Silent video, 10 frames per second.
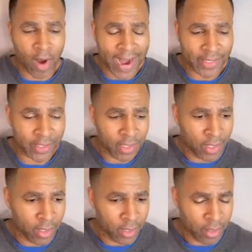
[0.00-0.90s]

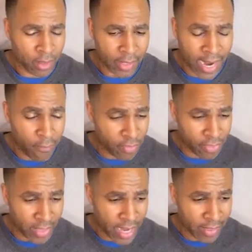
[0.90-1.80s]
everything that is
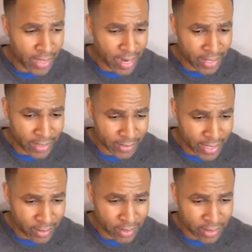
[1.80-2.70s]
in this life
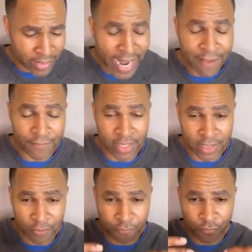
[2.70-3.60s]
is
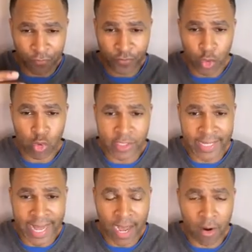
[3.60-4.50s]
futile,
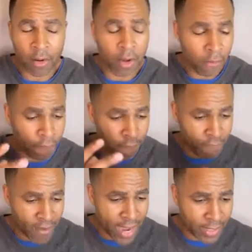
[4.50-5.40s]
vanity,
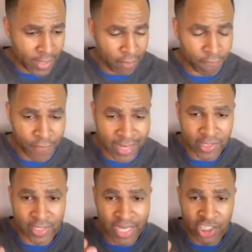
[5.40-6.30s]
vexation of
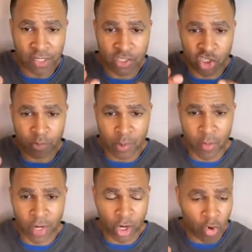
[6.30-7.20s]
spirit, grasping
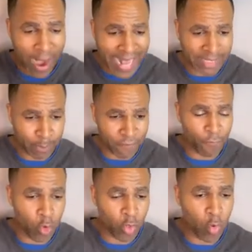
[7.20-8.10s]
for the wind,
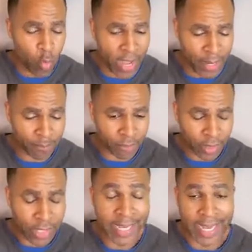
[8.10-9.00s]
except the
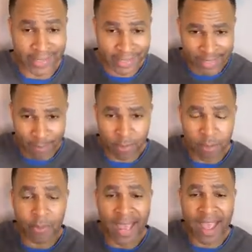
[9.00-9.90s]
path that leads
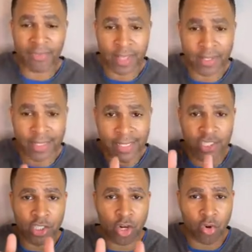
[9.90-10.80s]
to Christ
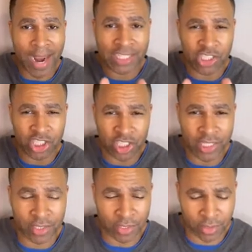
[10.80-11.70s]
Jesus.
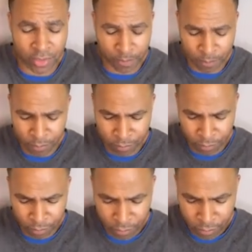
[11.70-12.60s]

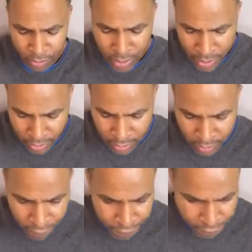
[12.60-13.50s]

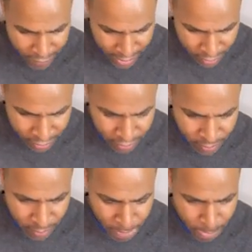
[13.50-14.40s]
Faith
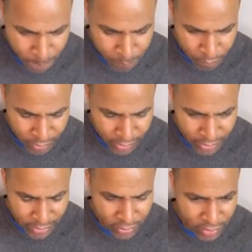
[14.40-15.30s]
is the substance
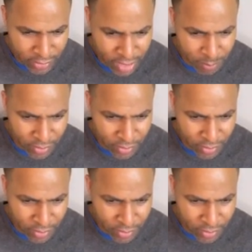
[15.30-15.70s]
of the evidence